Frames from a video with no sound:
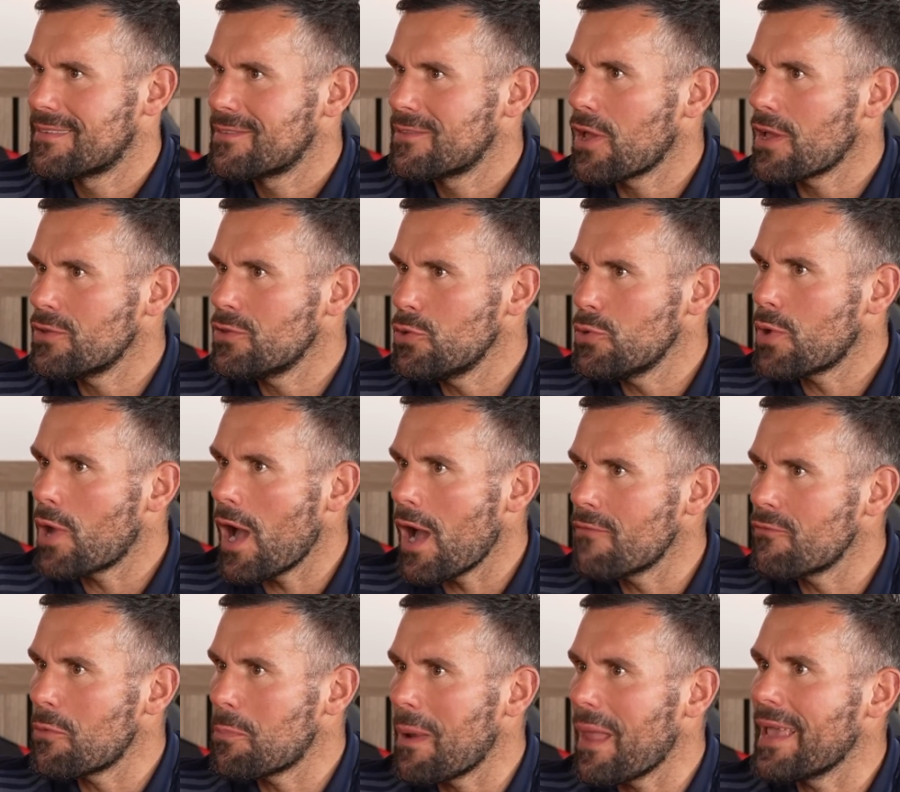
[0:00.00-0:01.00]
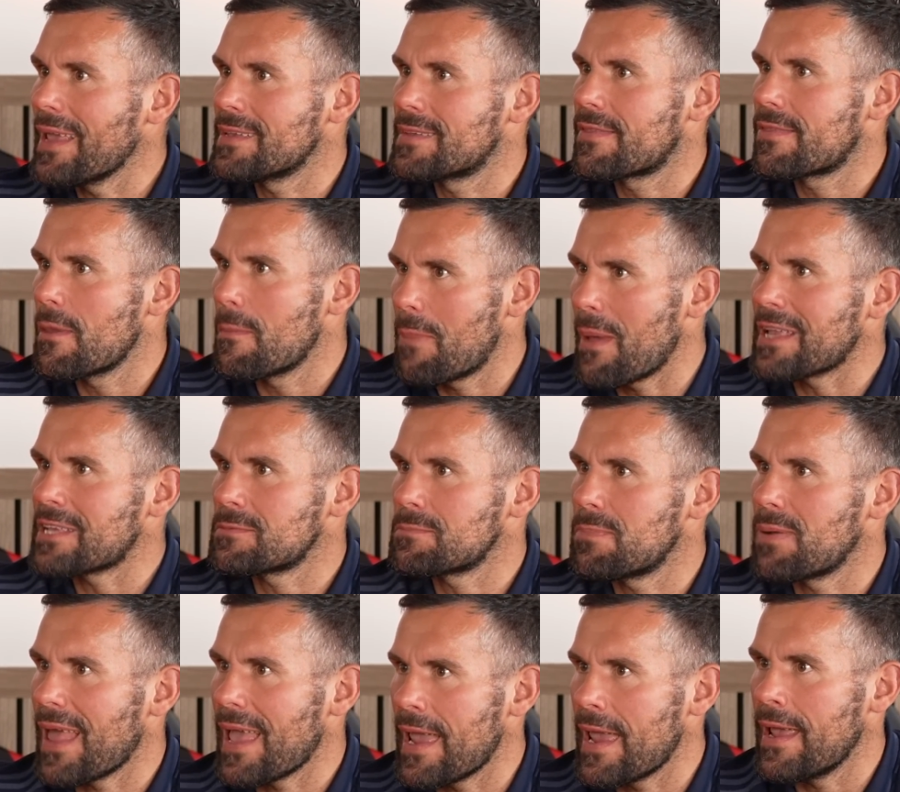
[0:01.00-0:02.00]
You can't replace the best
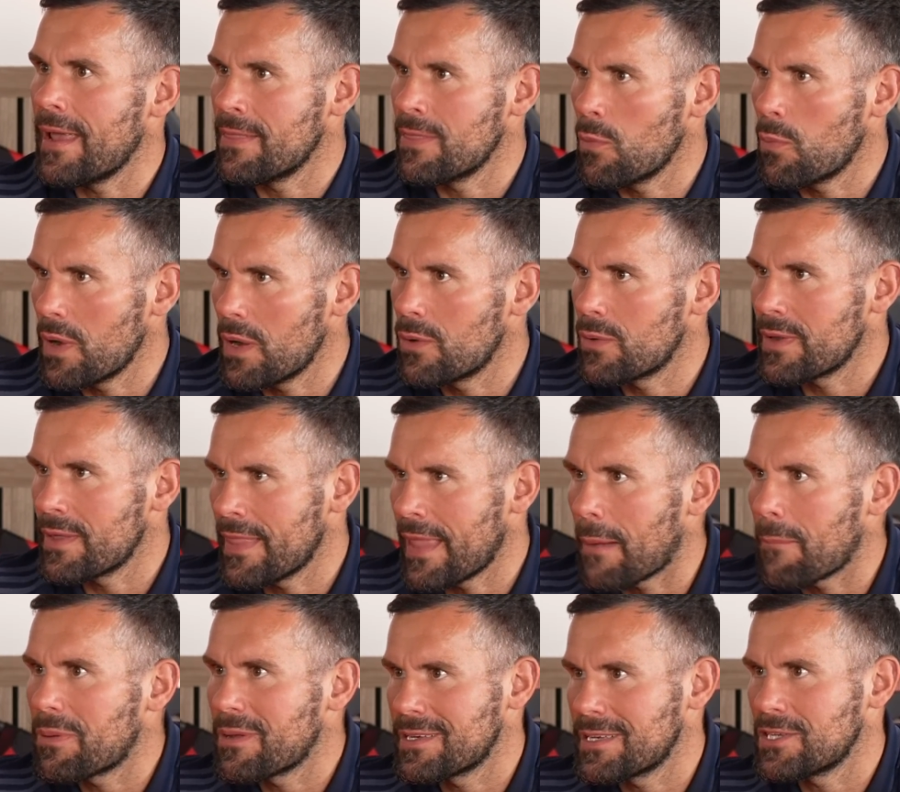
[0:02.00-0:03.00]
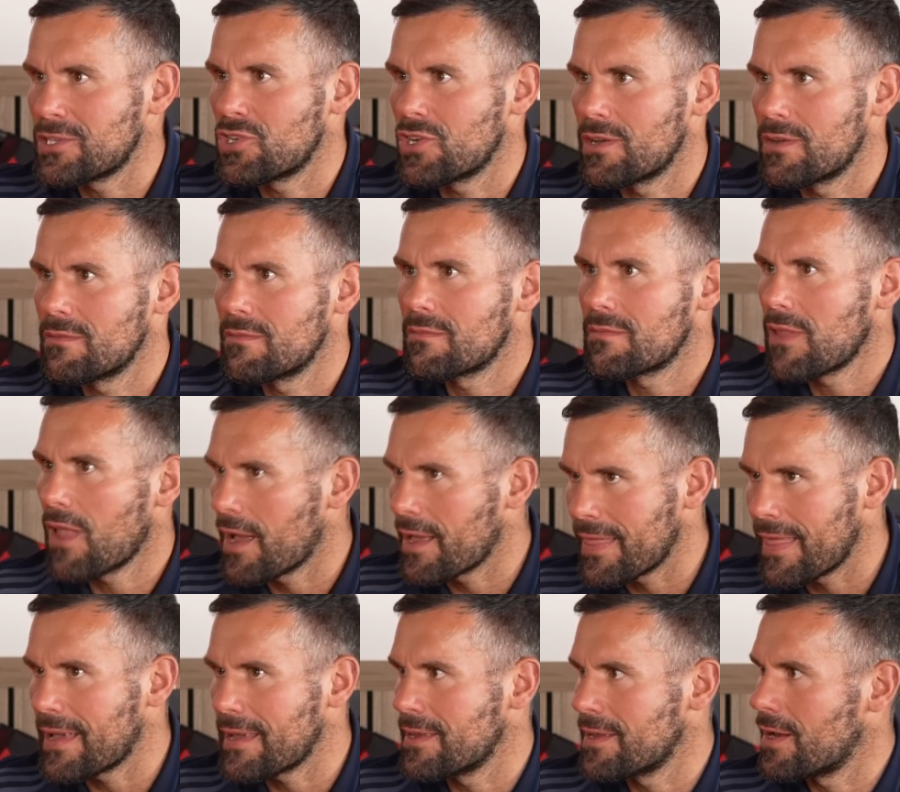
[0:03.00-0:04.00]
player in the world in that position
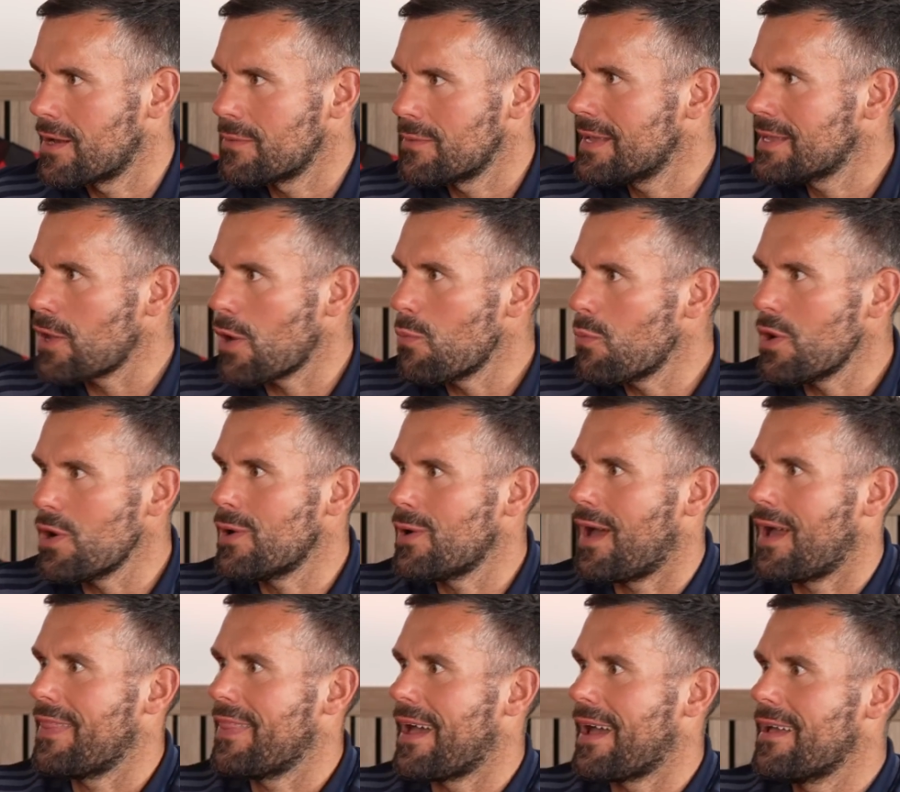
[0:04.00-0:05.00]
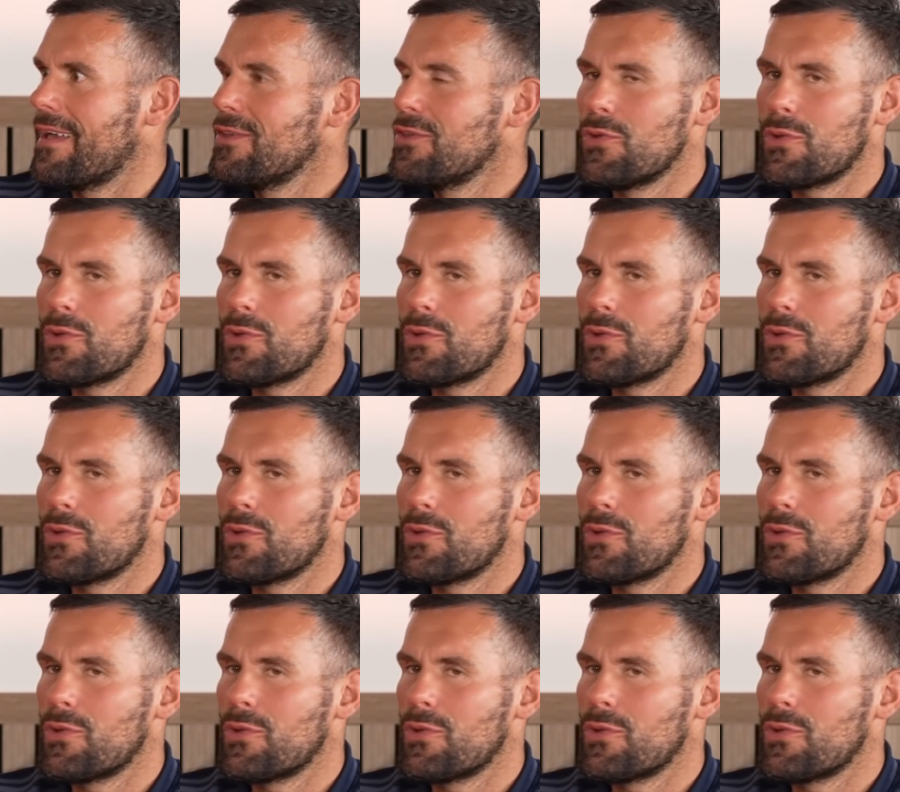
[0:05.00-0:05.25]
like that, It don't work like that.